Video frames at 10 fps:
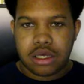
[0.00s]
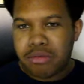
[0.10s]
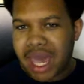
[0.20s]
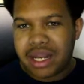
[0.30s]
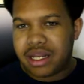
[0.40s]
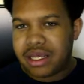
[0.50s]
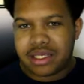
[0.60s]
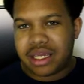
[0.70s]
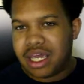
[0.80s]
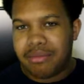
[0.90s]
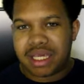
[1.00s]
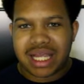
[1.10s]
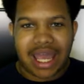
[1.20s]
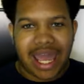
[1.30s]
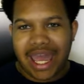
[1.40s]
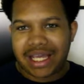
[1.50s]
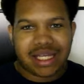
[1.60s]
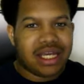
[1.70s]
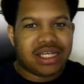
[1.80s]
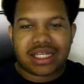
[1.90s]
Humanity to him is like ants.
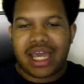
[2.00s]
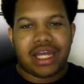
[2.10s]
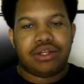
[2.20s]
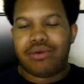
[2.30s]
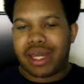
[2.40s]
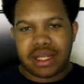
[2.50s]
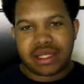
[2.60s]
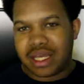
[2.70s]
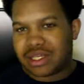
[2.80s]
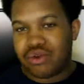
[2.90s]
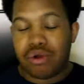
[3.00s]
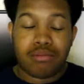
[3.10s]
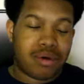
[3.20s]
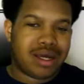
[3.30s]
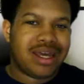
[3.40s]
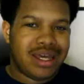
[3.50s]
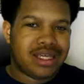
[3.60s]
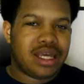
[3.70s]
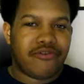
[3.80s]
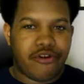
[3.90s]
They just can't do anything to him, but
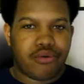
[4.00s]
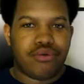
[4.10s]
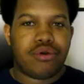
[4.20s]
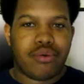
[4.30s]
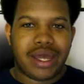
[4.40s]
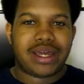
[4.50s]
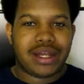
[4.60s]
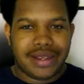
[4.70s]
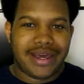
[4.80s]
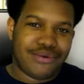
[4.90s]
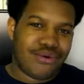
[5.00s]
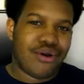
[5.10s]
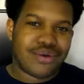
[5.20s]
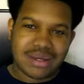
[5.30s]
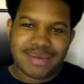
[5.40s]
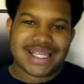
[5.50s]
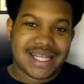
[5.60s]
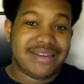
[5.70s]
he's in for a rude awakening later on when he meets